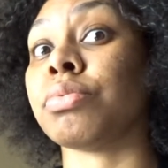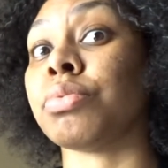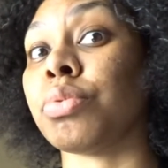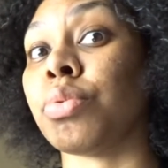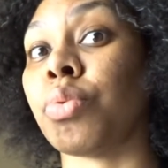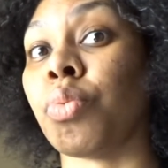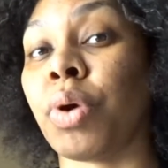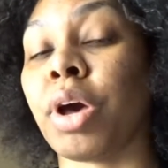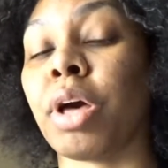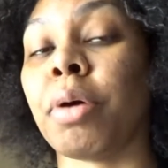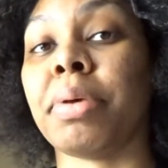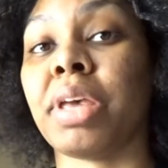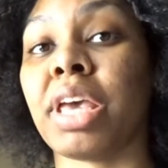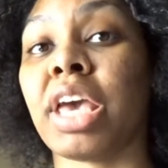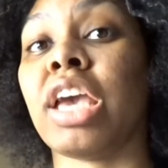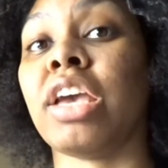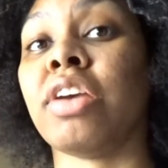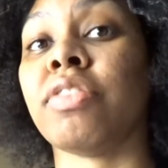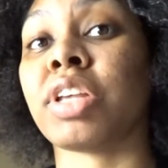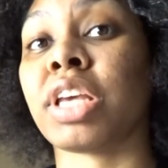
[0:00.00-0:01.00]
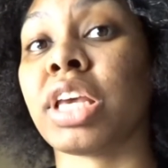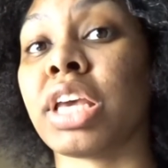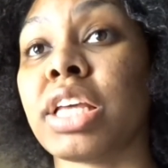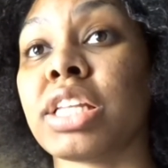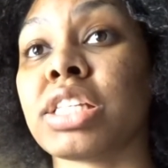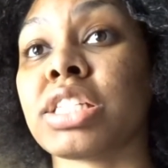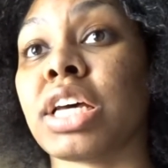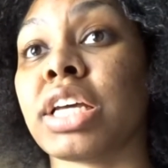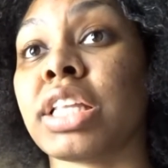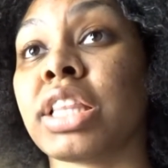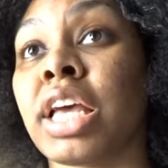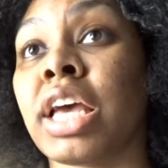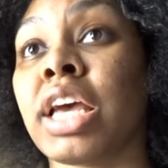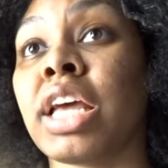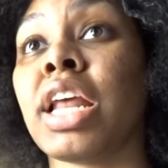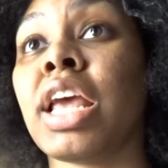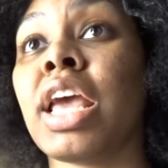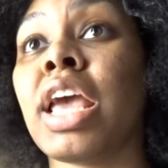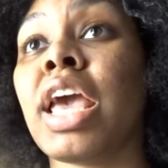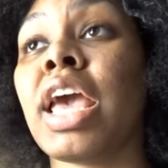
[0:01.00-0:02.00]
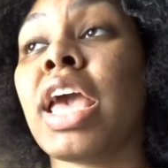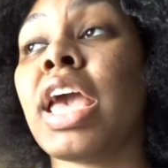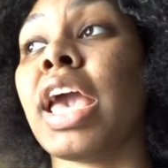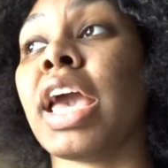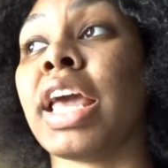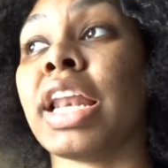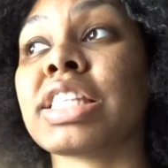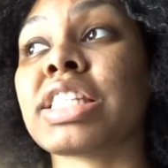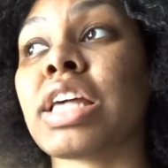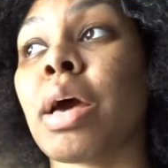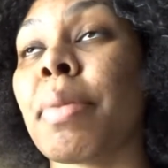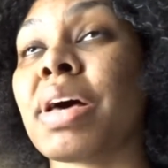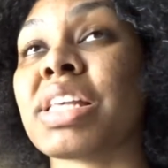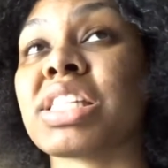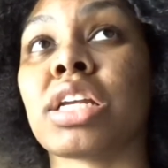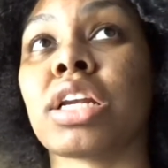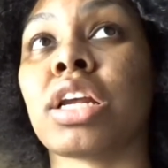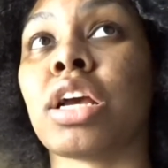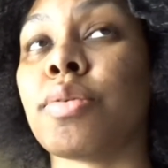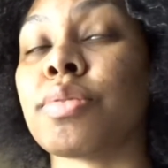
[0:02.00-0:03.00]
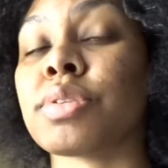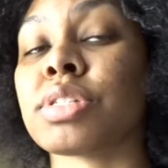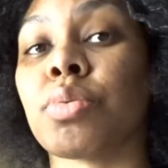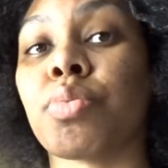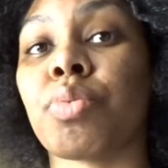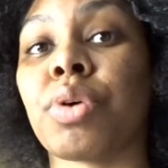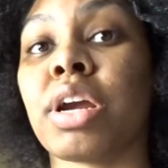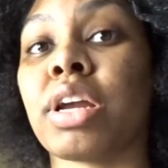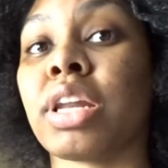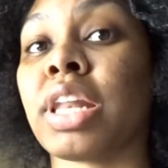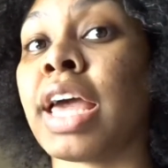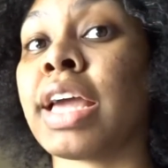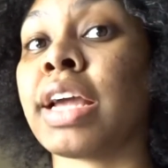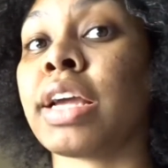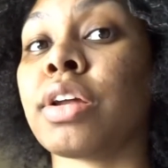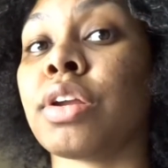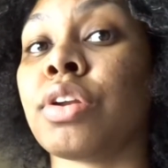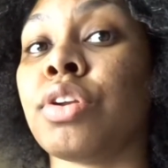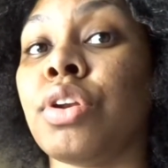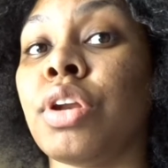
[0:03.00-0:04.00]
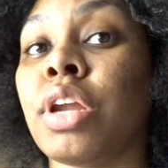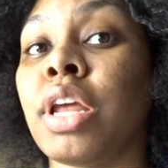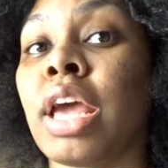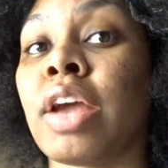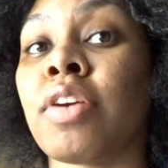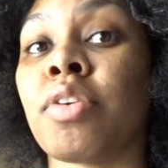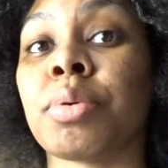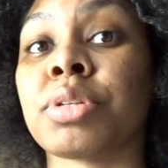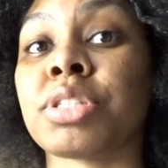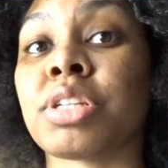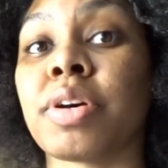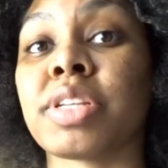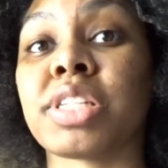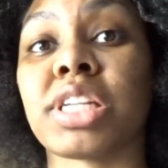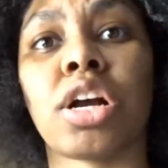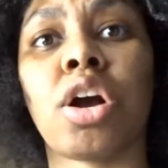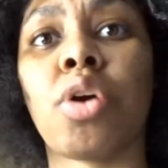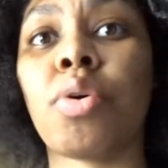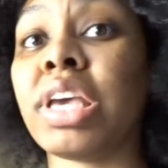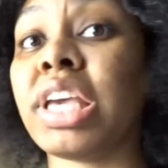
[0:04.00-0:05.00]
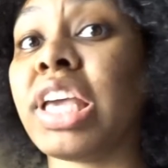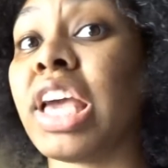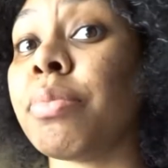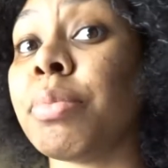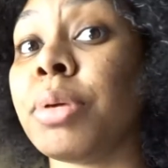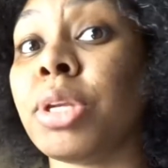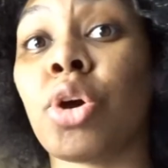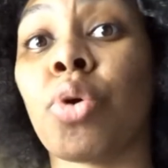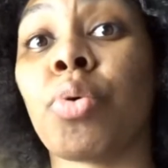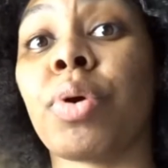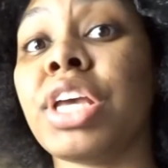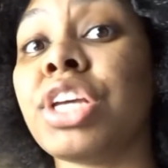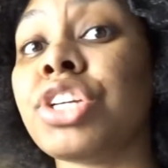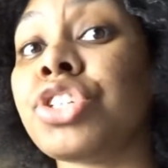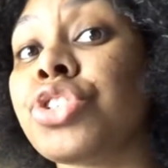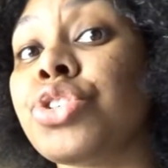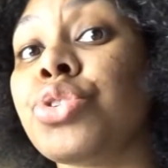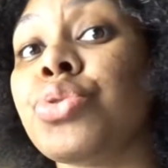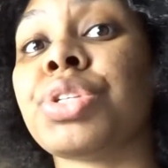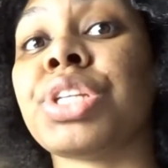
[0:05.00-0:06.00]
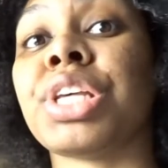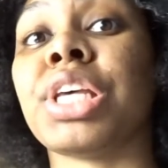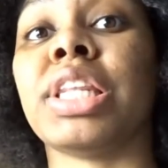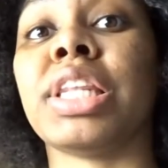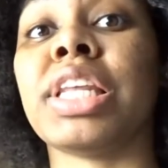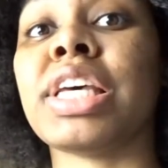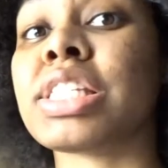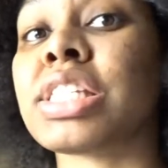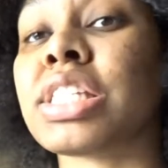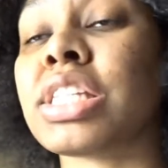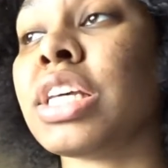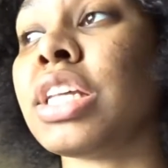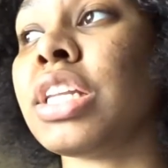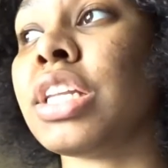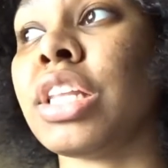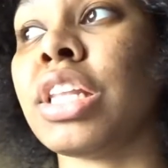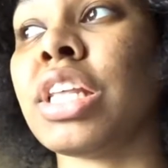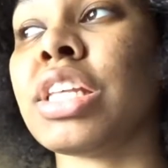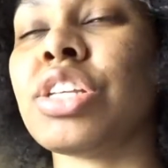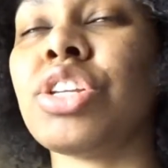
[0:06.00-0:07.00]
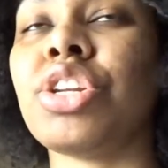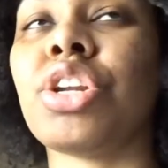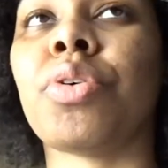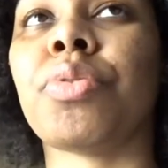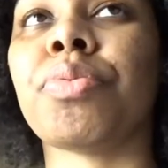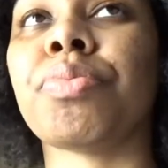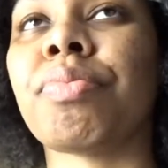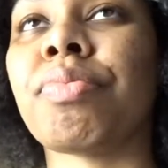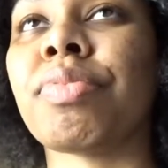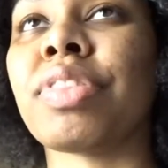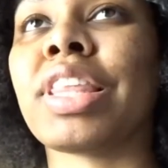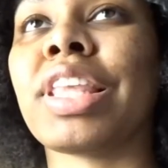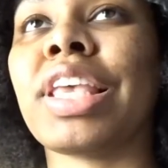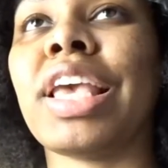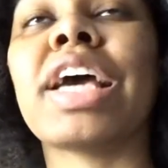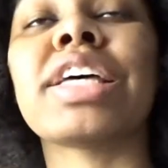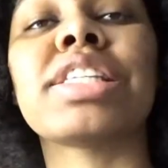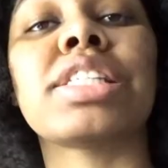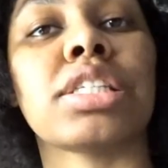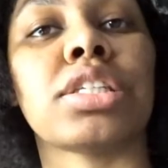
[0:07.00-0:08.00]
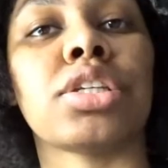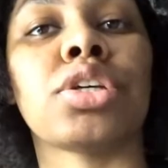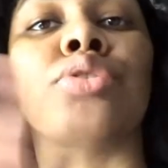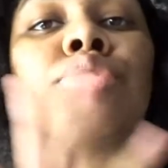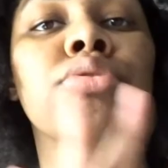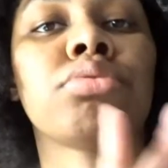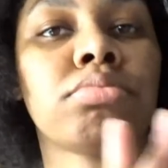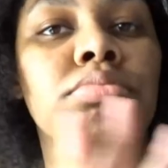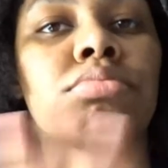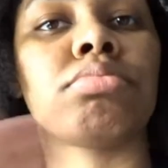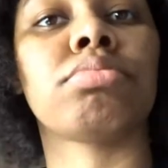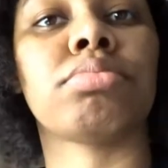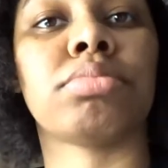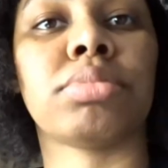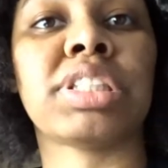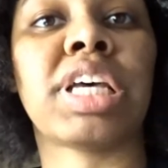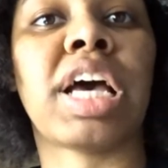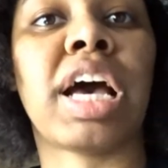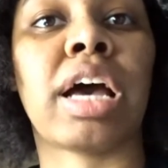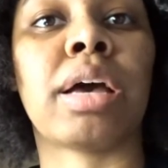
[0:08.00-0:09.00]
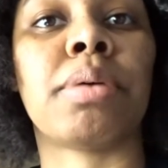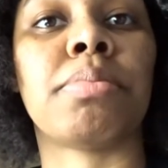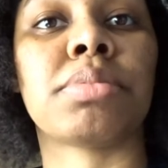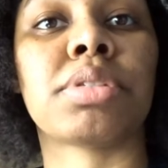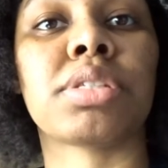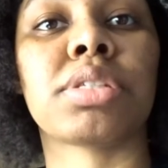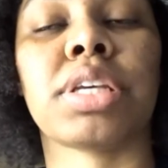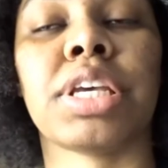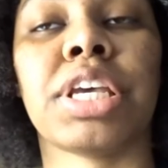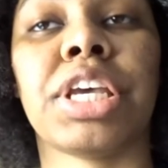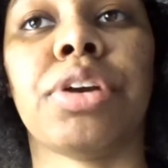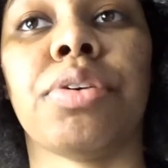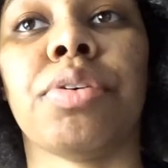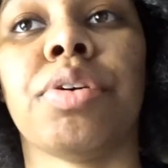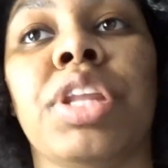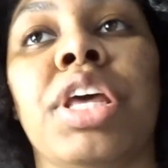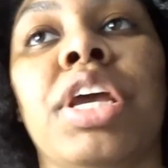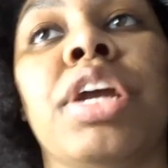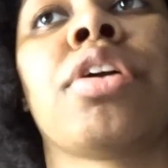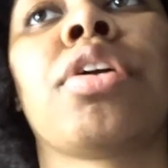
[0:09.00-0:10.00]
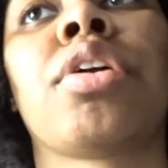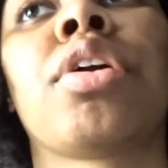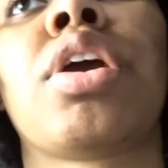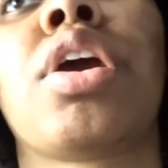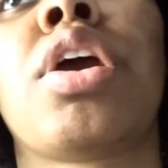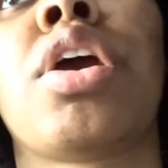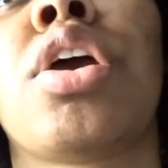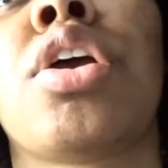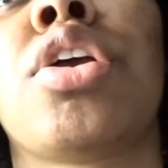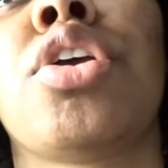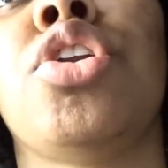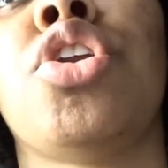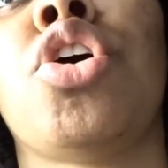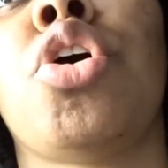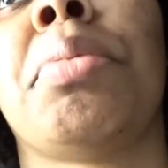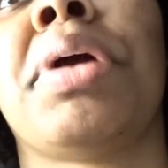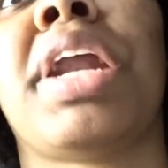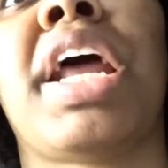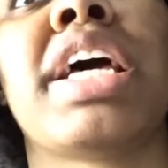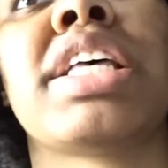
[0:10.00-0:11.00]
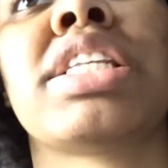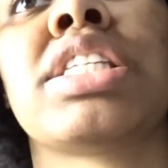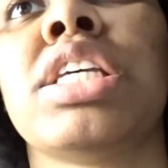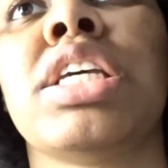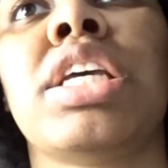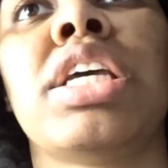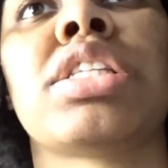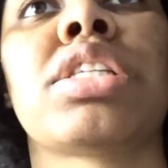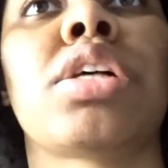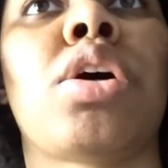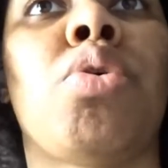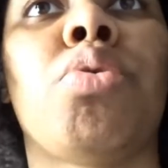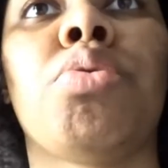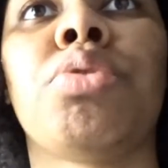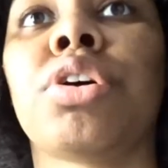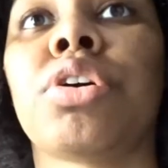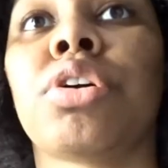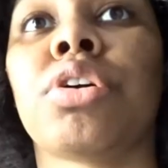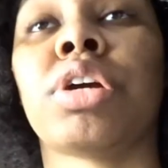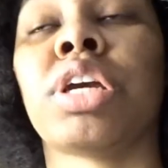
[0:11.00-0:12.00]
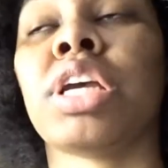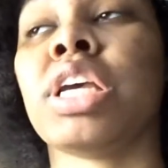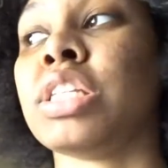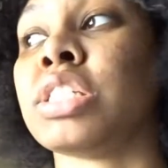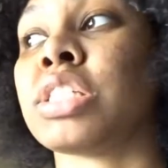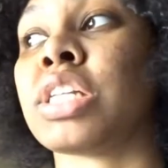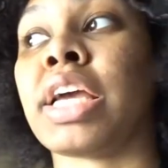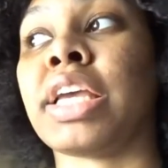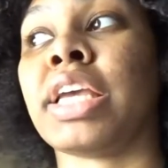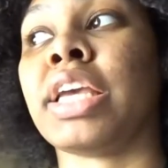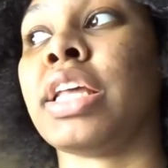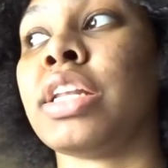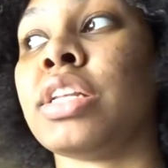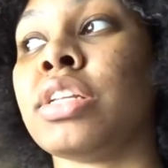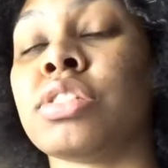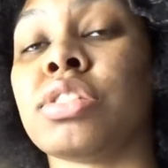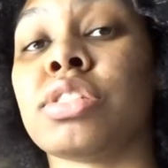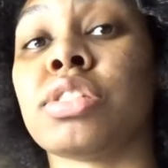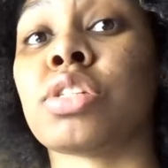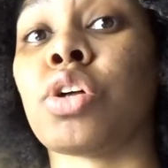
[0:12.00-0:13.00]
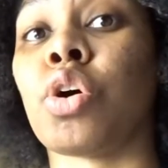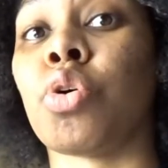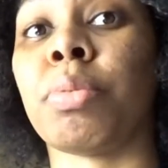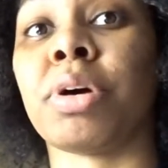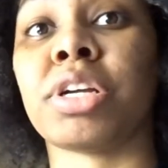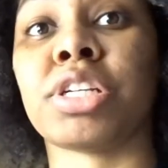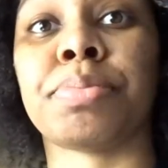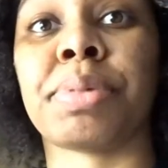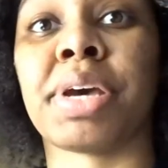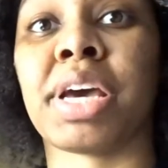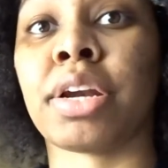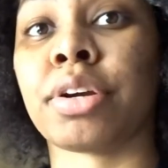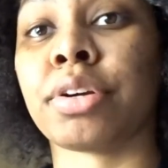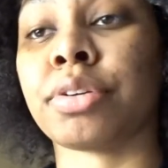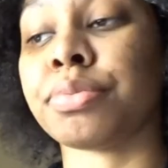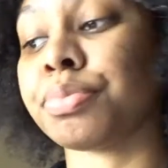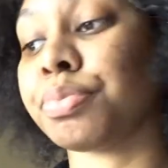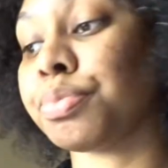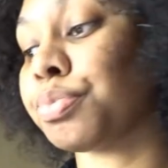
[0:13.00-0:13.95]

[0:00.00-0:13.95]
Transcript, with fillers: well-behaved kids like that anytime my son goes somewhere like everyone's always like oh he gave me no issues he listened he did. you know he has his little times here and there you know but as he gets older he's like getting so much better